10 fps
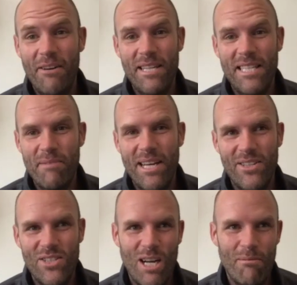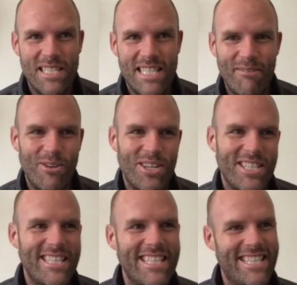went to bed on time instead of washing
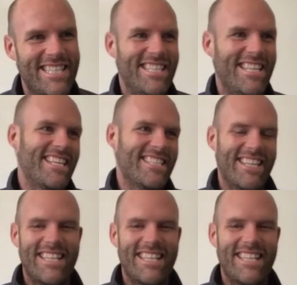the dishes and things like